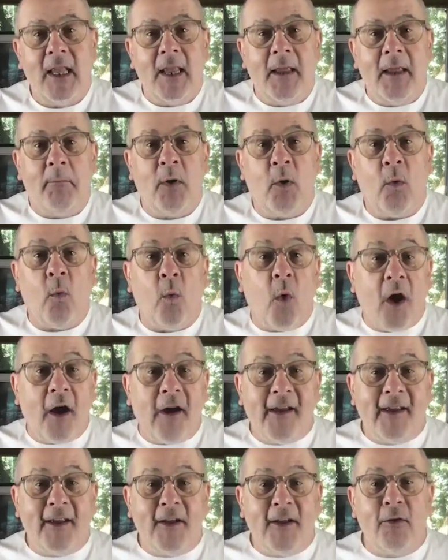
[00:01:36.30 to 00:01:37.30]
But why
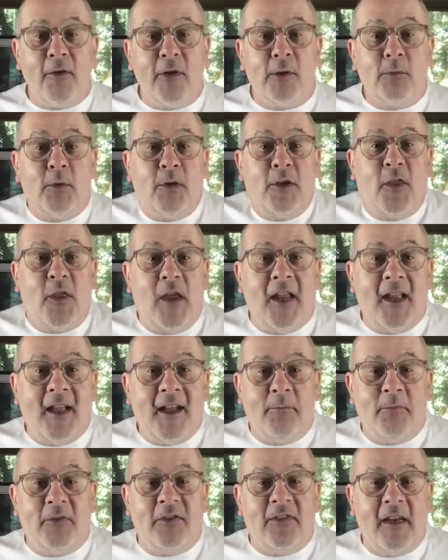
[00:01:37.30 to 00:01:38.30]
Google would think
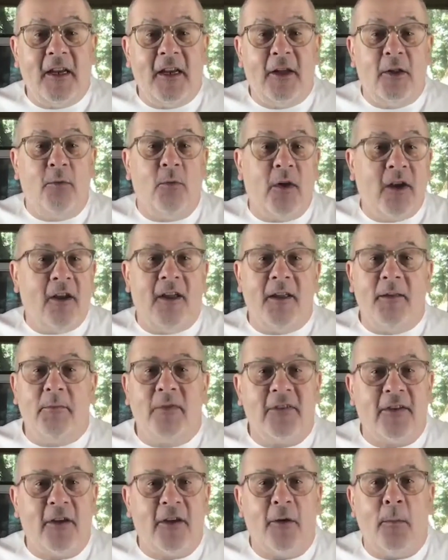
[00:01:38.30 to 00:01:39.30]
I'm single when I am
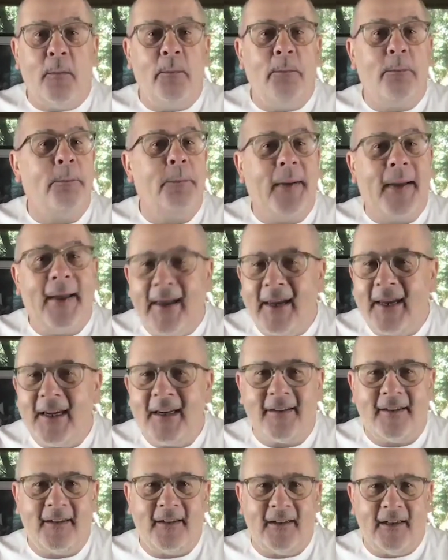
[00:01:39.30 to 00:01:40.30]
so
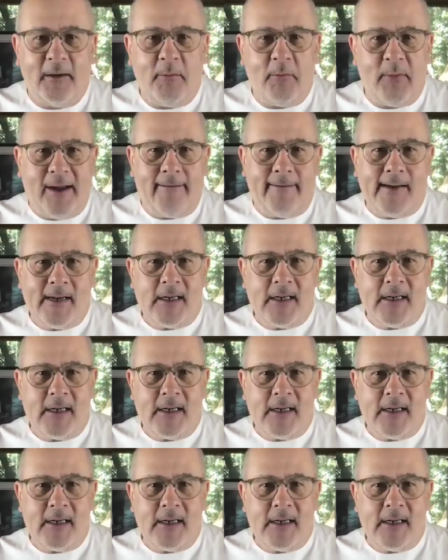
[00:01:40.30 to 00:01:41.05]
patently married,